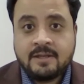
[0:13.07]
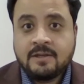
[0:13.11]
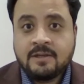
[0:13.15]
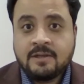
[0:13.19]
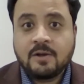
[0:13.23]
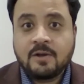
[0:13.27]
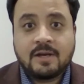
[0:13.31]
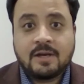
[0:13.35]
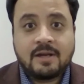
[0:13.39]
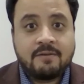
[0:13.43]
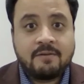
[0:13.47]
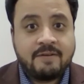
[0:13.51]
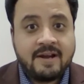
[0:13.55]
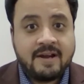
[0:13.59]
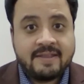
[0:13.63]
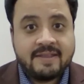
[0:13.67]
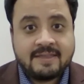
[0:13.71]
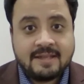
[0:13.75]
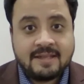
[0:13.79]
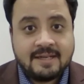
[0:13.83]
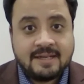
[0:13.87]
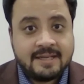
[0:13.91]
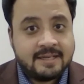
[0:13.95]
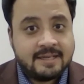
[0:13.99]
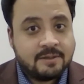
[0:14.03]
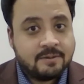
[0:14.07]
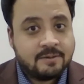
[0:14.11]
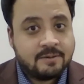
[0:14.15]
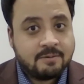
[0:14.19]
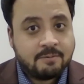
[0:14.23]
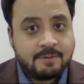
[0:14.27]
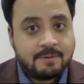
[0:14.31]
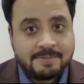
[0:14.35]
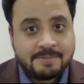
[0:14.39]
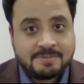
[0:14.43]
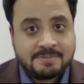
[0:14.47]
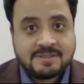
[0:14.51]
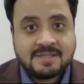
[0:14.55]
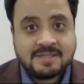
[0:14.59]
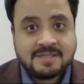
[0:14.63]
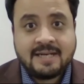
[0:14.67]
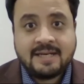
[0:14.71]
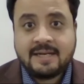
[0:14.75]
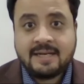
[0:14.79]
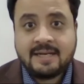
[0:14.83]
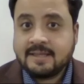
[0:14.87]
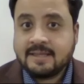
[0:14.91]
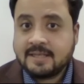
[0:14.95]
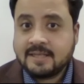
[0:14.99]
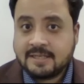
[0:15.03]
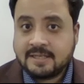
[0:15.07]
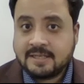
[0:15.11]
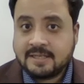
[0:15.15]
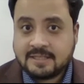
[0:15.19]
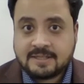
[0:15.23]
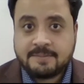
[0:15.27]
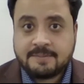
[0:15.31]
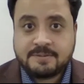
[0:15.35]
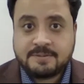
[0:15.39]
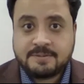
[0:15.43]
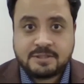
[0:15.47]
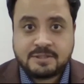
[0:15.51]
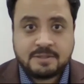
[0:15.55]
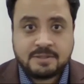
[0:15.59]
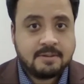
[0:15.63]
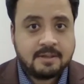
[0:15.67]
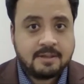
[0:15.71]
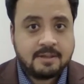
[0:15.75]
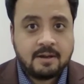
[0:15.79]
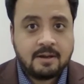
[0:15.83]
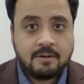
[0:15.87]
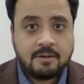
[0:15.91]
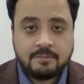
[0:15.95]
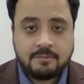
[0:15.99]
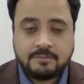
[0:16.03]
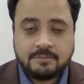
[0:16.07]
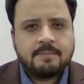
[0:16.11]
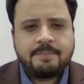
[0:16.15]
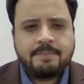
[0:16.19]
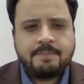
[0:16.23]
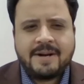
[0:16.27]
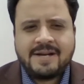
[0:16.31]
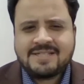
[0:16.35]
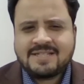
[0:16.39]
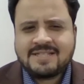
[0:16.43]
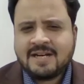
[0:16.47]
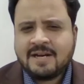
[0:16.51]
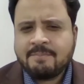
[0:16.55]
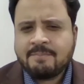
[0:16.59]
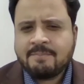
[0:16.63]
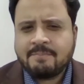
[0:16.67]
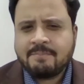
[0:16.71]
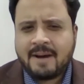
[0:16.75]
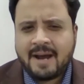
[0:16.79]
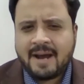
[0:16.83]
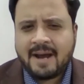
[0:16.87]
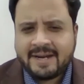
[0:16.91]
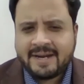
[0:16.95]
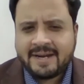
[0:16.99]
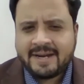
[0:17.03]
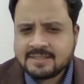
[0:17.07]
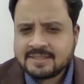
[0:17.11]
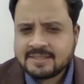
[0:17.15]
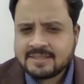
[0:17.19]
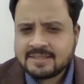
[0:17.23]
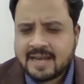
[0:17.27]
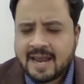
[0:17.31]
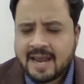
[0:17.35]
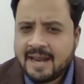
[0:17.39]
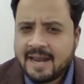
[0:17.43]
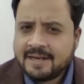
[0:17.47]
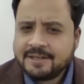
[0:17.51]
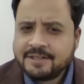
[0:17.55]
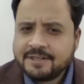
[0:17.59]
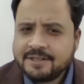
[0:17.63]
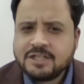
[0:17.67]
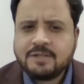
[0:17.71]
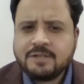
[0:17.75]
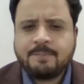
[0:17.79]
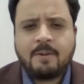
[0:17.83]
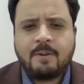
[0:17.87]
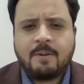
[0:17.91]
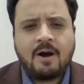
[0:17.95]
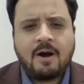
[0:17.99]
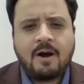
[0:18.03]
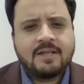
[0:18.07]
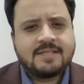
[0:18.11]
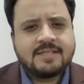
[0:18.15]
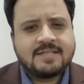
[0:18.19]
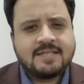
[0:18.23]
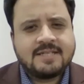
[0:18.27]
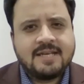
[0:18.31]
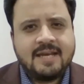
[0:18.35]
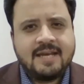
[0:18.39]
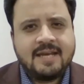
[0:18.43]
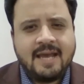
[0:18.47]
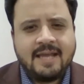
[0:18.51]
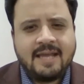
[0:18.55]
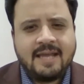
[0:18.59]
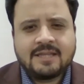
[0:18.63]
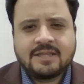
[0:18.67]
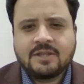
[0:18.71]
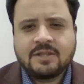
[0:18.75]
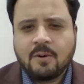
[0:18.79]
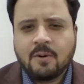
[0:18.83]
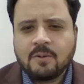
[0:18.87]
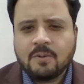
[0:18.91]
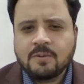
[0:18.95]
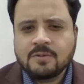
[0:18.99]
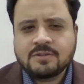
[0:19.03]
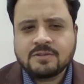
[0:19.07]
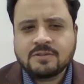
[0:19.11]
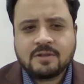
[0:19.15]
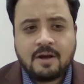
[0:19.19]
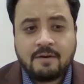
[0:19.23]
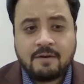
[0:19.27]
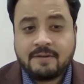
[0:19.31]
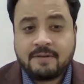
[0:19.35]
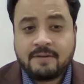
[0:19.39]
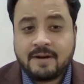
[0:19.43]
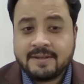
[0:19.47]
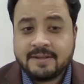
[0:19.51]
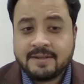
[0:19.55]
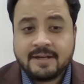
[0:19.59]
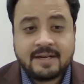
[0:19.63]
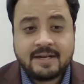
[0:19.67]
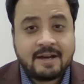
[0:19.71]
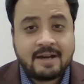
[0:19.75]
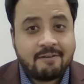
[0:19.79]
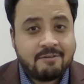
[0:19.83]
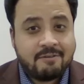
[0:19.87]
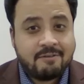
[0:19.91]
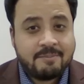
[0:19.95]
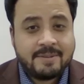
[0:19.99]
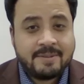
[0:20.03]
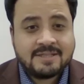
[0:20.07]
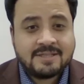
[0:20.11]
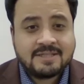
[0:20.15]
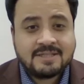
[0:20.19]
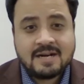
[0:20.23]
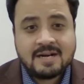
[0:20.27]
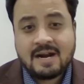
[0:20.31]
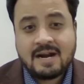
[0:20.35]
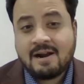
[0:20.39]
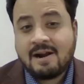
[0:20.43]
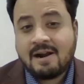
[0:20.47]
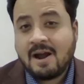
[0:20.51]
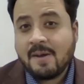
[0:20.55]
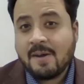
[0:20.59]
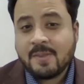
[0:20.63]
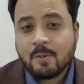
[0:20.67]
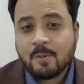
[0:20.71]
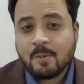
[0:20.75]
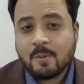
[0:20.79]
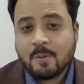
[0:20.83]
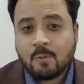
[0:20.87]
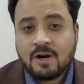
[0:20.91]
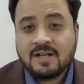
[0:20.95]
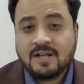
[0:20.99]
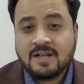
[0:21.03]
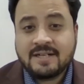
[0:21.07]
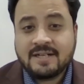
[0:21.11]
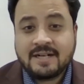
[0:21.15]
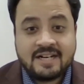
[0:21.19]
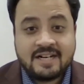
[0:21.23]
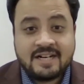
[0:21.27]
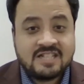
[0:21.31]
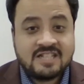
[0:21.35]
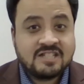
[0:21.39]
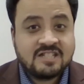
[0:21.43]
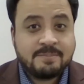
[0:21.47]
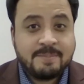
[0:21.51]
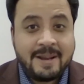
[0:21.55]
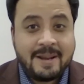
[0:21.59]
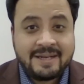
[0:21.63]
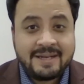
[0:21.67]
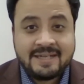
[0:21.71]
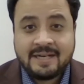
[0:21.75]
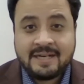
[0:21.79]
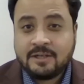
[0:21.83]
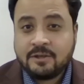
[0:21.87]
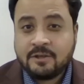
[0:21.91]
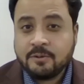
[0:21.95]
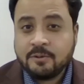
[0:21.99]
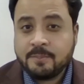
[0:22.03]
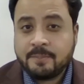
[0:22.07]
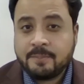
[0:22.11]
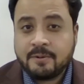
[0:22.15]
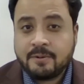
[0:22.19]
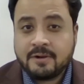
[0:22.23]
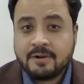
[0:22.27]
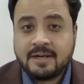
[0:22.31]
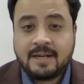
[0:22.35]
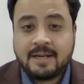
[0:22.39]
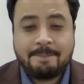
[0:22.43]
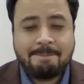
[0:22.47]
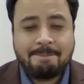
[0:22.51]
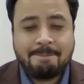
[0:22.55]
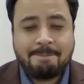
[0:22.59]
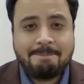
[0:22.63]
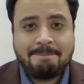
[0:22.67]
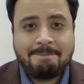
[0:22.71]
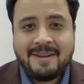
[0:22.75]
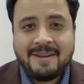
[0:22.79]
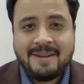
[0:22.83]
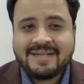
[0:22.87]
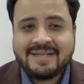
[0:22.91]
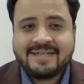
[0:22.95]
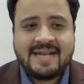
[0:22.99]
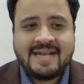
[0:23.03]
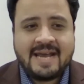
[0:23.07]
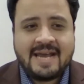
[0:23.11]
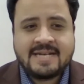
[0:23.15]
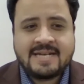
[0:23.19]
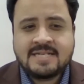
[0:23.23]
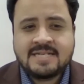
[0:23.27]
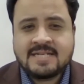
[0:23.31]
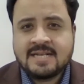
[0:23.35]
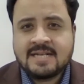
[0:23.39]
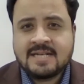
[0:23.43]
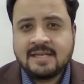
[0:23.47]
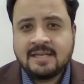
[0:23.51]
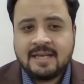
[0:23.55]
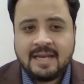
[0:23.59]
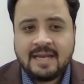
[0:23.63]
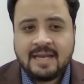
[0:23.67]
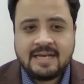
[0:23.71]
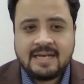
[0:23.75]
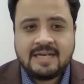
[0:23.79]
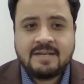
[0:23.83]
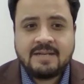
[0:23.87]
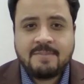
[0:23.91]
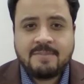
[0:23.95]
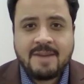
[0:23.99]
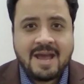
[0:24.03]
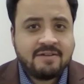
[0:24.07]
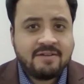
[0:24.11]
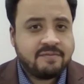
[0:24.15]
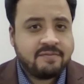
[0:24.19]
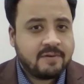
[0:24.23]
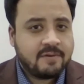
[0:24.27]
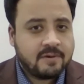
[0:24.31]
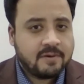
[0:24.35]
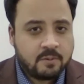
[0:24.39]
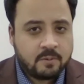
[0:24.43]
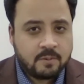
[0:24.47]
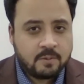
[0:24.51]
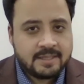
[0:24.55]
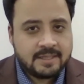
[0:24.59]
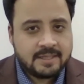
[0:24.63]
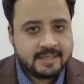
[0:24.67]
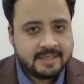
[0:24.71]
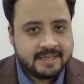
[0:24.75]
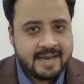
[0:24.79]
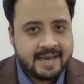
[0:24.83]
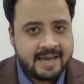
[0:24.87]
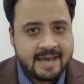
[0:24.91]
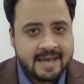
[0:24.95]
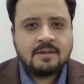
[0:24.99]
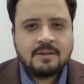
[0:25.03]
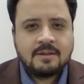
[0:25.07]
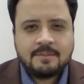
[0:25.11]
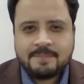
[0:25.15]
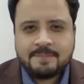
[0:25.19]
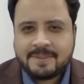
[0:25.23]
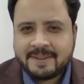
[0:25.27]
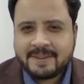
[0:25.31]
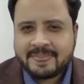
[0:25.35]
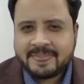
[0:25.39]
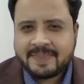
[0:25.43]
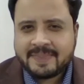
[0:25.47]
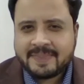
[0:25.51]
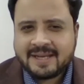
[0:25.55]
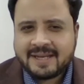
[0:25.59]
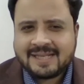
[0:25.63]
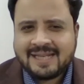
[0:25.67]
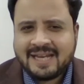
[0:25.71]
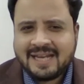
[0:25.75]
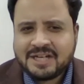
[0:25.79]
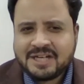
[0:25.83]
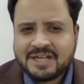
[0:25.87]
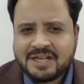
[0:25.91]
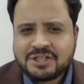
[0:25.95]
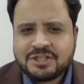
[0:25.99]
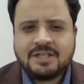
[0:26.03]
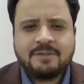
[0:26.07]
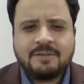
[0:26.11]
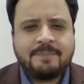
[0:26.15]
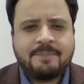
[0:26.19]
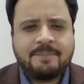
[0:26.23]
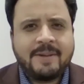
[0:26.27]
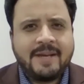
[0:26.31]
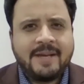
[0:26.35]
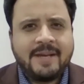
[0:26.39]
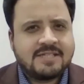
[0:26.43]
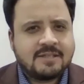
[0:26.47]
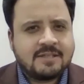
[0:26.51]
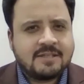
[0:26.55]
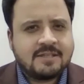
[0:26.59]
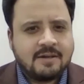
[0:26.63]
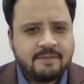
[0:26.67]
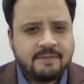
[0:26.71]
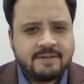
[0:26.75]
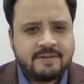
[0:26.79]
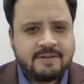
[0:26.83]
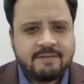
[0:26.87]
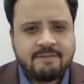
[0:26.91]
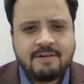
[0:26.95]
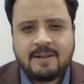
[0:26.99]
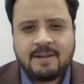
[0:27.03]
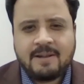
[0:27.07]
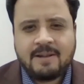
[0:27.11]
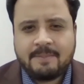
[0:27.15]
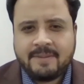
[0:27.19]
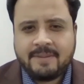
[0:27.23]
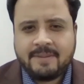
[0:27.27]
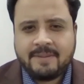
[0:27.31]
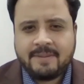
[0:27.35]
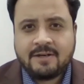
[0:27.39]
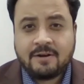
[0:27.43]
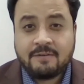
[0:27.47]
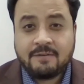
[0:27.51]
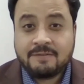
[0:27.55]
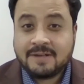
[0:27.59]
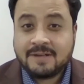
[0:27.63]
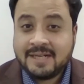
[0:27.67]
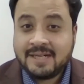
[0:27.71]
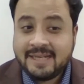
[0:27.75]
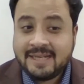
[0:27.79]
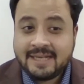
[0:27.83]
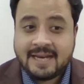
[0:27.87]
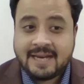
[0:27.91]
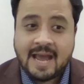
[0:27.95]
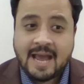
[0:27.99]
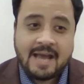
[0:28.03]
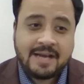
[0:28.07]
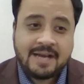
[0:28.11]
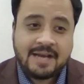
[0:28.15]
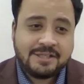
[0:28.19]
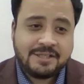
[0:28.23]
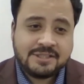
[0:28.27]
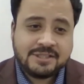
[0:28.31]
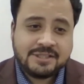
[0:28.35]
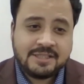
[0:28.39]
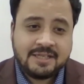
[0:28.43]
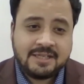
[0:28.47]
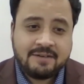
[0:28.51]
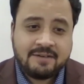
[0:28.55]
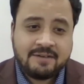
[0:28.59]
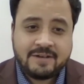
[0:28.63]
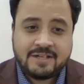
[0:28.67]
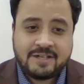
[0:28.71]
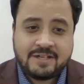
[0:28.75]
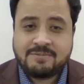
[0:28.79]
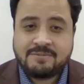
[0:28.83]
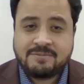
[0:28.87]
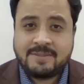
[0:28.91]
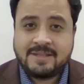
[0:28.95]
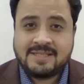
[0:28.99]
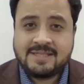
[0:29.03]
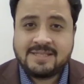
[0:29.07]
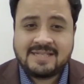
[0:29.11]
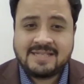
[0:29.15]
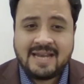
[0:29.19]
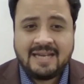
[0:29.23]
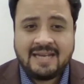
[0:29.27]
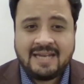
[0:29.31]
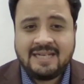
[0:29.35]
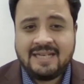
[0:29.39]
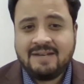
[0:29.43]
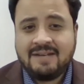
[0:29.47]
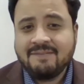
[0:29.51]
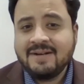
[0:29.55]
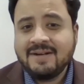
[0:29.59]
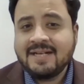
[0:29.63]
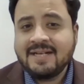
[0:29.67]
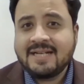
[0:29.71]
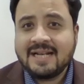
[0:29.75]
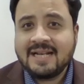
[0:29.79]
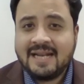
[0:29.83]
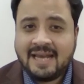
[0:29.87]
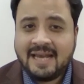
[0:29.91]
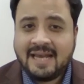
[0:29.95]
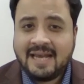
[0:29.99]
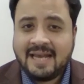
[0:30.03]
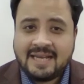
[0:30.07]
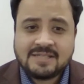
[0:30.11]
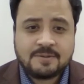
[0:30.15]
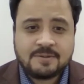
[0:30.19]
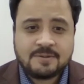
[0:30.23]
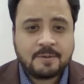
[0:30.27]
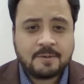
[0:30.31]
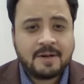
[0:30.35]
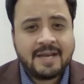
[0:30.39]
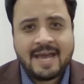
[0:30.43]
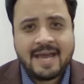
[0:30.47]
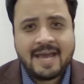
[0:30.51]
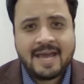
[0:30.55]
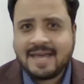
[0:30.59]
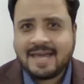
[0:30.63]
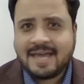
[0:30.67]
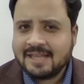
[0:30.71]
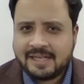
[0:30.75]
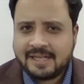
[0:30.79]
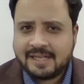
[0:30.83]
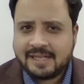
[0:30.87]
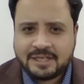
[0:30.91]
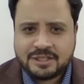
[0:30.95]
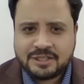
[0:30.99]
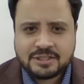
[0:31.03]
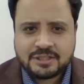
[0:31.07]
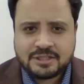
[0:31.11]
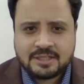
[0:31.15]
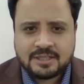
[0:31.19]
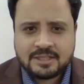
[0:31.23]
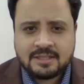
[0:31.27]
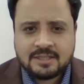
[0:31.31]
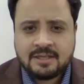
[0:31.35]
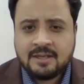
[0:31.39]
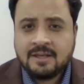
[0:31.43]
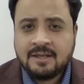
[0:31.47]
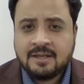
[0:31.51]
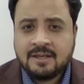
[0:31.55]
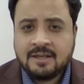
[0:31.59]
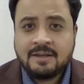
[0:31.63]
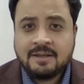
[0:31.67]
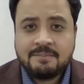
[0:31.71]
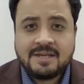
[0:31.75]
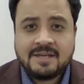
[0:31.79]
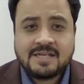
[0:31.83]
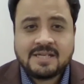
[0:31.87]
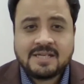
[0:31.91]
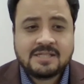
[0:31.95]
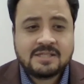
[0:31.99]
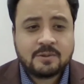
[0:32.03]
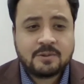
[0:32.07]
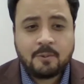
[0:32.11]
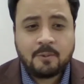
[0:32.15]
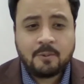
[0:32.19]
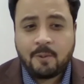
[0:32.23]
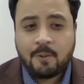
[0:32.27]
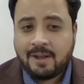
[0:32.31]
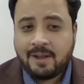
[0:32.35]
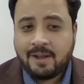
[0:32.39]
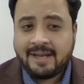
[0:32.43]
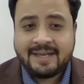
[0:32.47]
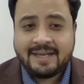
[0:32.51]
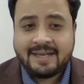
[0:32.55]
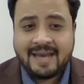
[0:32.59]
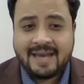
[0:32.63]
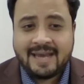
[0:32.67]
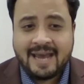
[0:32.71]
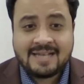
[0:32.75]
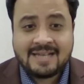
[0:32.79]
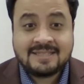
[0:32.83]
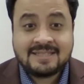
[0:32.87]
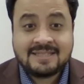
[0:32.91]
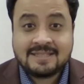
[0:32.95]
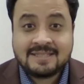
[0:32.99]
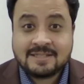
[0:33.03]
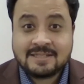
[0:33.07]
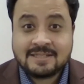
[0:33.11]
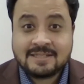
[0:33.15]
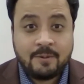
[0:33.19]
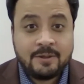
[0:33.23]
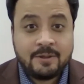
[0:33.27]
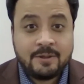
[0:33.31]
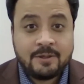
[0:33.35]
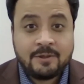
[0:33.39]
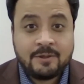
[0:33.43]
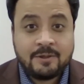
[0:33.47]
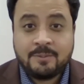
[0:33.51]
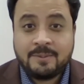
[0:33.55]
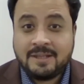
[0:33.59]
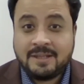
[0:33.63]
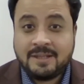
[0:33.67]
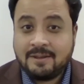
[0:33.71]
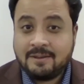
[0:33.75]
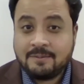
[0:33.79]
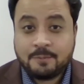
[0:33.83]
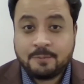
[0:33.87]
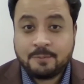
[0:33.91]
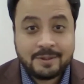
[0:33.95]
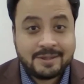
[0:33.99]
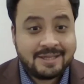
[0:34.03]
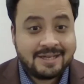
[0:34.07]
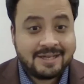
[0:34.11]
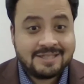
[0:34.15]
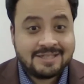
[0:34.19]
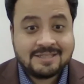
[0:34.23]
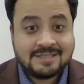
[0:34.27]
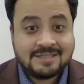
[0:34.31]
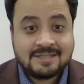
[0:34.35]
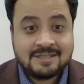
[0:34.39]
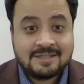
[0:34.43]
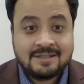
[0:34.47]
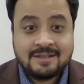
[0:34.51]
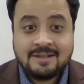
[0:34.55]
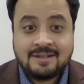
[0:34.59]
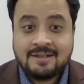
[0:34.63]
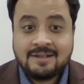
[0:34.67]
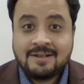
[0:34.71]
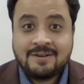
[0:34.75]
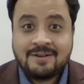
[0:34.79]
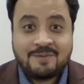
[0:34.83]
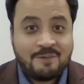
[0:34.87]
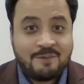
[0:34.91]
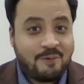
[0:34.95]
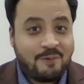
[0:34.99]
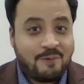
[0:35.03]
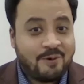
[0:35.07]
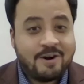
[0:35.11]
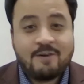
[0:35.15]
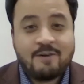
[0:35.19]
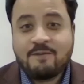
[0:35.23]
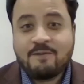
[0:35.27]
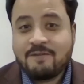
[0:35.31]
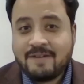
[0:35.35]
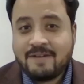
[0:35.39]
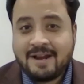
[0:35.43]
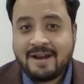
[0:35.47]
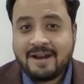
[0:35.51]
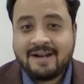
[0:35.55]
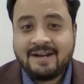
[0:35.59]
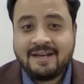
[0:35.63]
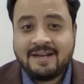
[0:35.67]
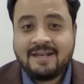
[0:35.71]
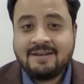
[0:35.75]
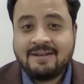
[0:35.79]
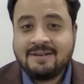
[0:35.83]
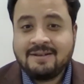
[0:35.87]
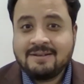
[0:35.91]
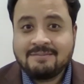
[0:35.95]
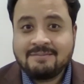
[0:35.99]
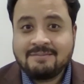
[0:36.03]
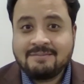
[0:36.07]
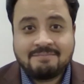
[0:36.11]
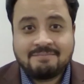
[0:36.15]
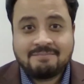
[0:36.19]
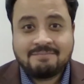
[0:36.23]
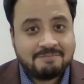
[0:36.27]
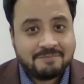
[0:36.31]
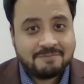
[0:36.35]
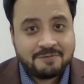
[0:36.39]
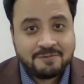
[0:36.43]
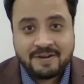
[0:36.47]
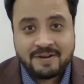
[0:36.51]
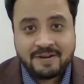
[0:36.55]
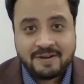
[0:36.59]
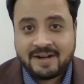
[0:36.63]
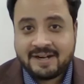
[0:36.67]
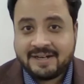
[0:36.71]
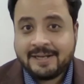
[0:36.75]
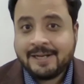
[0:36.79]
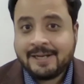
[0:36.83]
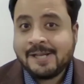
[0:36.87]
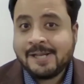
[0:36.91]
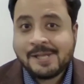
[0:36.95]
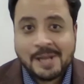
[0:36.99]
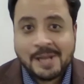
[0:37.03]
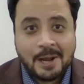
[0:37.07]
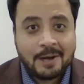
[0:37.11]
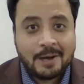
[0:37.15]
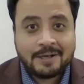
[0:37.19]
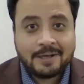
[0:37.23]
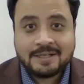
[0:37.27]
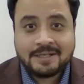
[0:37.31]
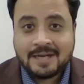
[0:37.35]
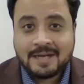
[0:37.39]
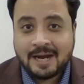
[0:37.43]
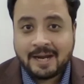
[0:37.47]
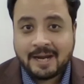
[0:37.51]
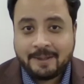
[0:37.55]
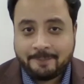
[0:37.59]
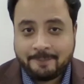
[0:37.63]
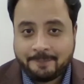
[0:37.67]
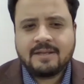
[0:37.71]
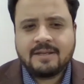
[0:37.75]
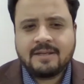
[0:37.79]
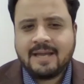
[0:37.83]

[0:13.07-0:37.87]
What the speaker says: You can find the link to the website in the description below. President Biden's energy policy and those of other governments around the world are expected to put a big dent in demand for oil and gas. But the glacial pace of development of clean energy investments and even delays or cancellation means oil and gas is going to be with us for a very, very long time.